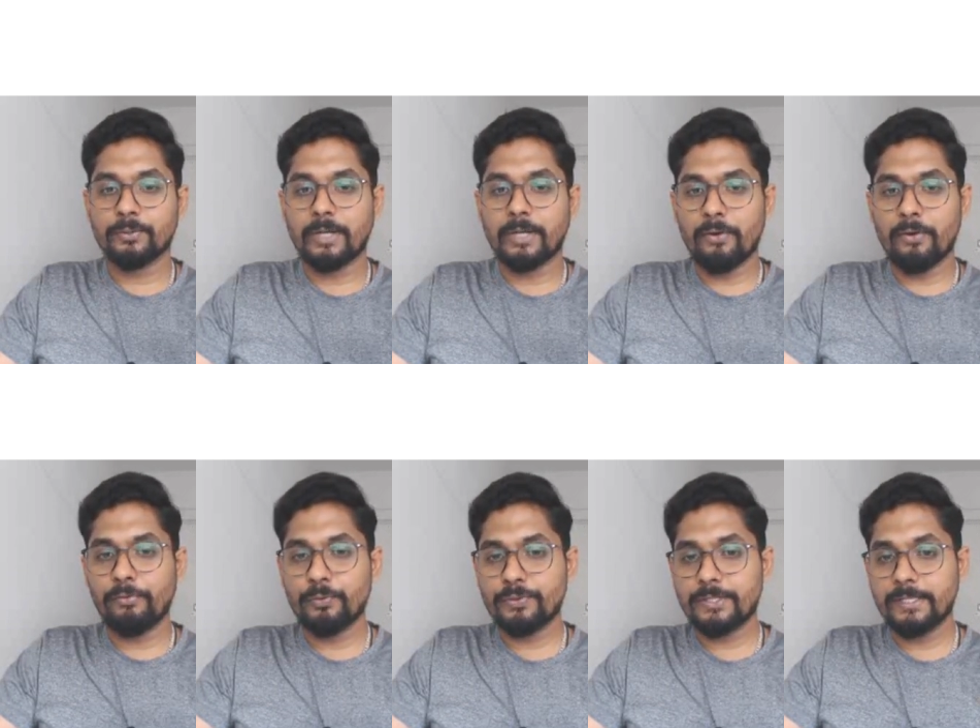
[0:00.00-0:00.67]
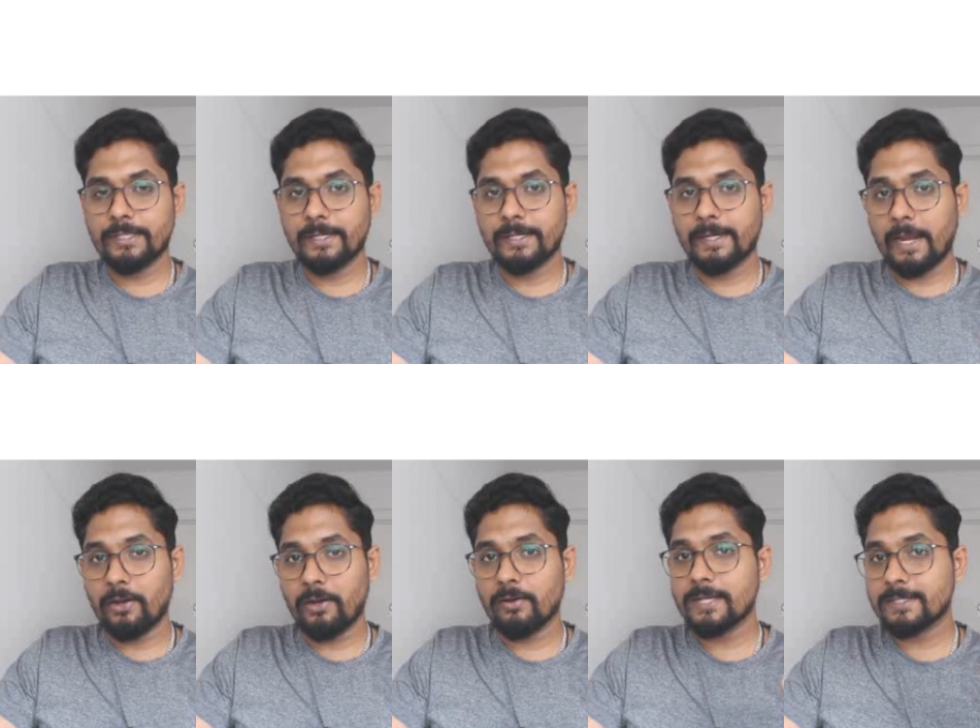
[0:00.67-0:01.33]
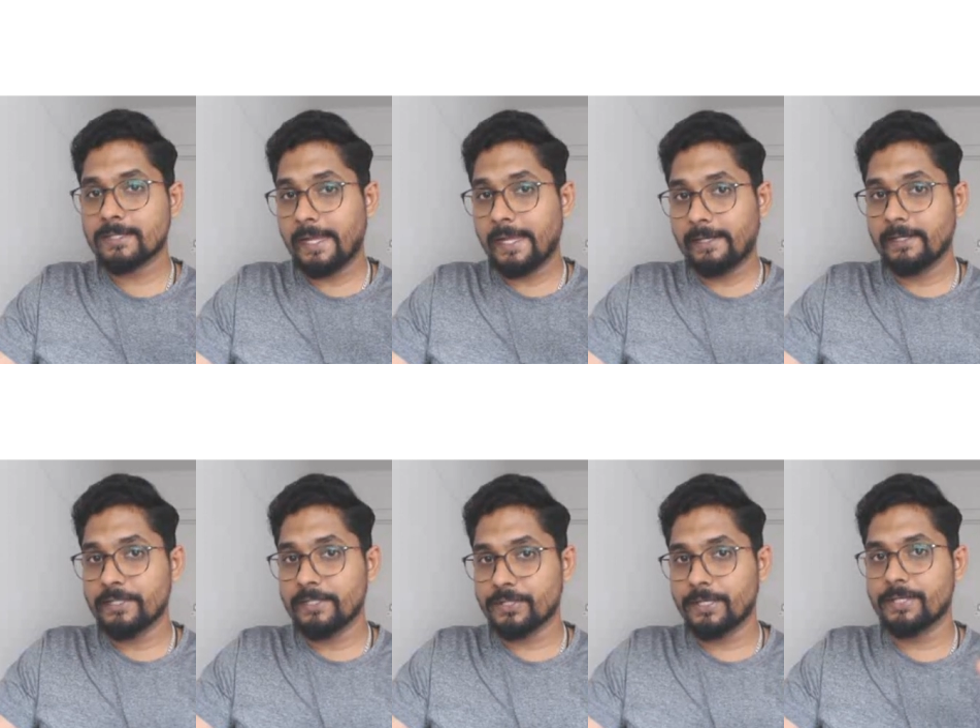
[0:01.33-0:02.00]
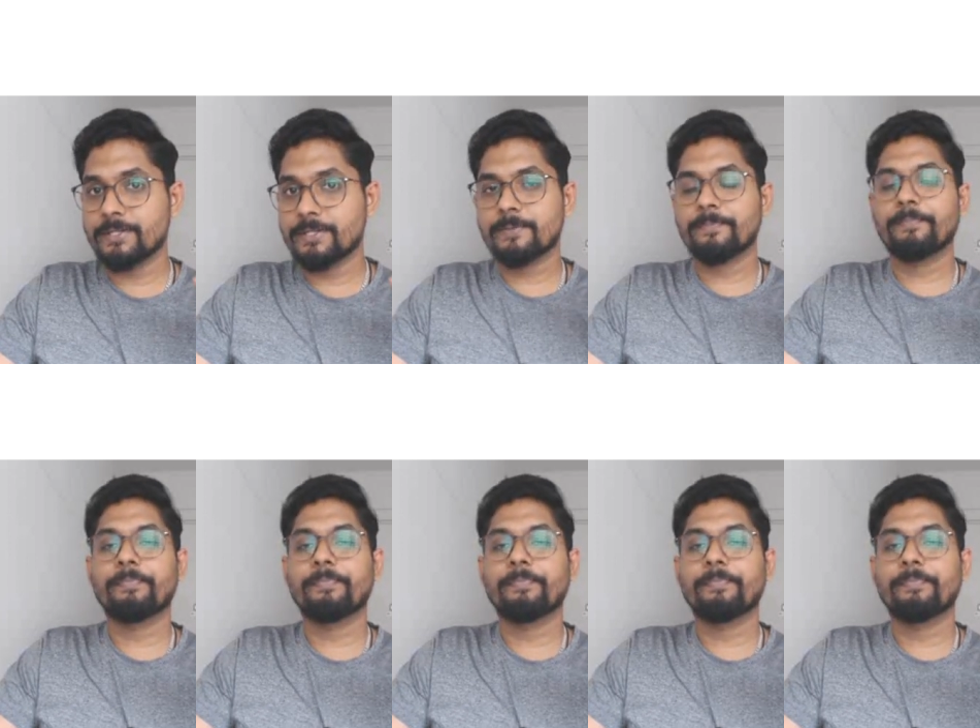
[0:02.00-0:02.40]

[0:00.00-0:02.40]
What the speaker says: So now if you see, the dialog has slightly changed.